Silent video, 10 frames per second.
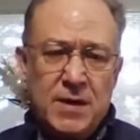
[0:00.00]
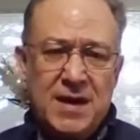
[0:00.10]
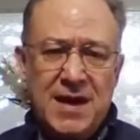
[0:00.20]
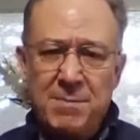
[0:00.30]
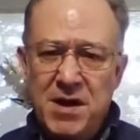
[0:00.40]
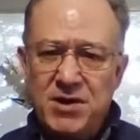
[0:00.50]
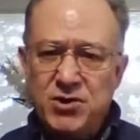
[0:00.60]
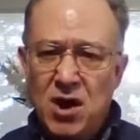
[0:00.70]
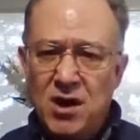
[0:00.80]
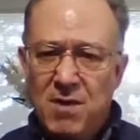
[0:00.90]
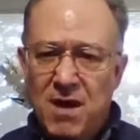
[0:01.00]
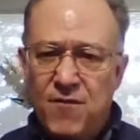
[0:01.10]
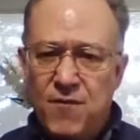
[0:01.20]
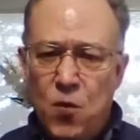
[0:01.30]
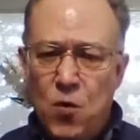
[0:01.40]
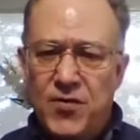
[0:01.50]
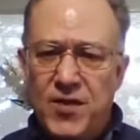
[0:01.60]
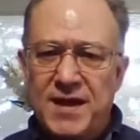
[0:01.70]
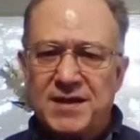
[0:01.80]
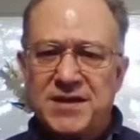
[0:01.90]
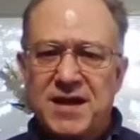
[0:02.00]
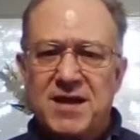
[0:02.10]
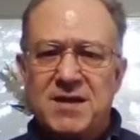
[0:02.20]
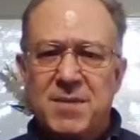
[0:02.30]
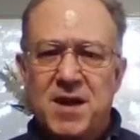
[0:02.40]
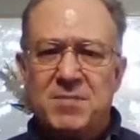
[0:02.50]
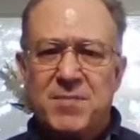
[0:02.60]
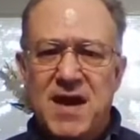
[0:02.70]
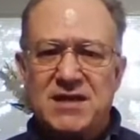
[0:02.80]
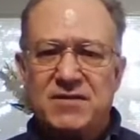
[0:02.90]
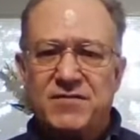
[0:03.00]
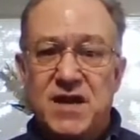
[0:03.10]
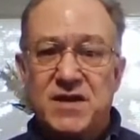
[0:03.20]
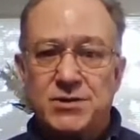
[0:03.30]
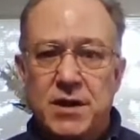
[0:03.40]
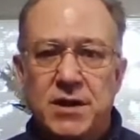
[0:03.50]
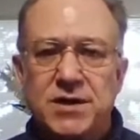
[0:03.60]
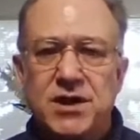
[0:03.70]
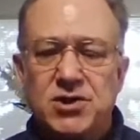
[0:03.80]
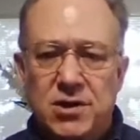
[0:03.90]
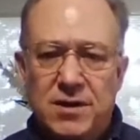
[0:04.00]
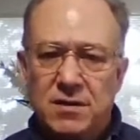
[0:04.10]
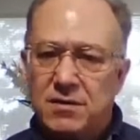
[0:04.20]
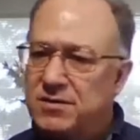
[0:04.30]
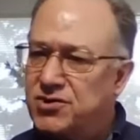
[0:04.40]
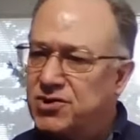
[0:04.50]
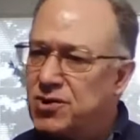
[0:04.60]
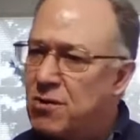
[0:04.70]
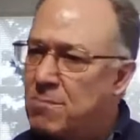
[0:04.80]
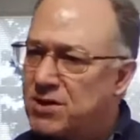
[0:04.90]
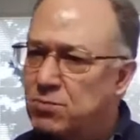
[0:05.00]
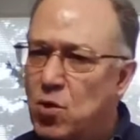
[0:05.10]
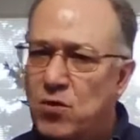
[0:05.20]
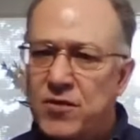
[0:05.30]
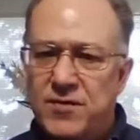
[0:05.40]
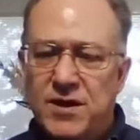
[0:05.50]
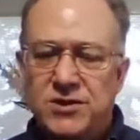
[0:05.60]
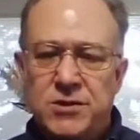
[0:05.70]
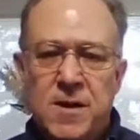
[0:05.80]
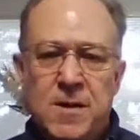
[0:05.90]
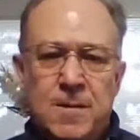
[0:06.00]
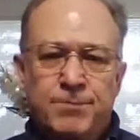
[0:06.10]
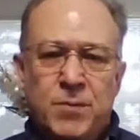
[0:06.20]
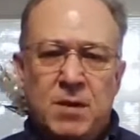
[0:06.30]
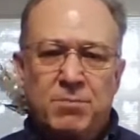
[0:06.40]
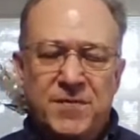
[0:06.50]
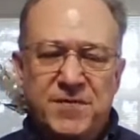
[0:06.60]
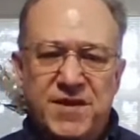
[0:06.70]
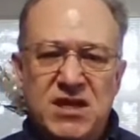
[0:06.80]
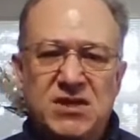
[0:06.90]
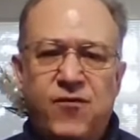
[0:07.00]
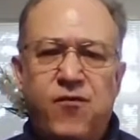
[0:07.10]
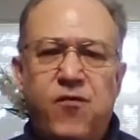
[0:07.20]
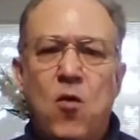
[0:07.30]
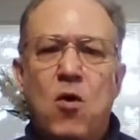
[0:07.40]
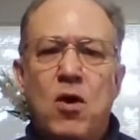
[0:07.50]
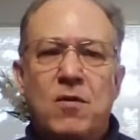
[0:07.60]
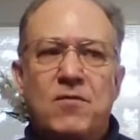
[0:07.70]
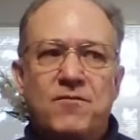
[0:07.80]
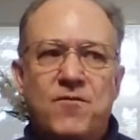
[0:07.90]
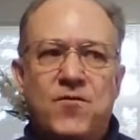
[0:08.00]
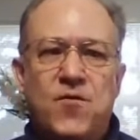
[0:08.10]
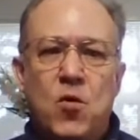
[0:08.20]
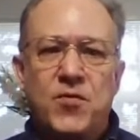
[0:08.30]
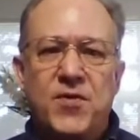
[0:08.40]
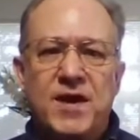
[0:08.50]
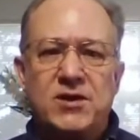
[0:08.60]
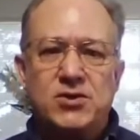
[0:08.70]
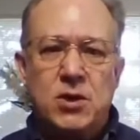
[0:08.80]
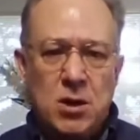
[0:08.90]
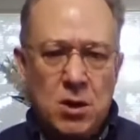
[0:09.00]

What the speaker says: And I'm going to talk about 4 things that Onpassive does initially. There's so much more than this, but these four things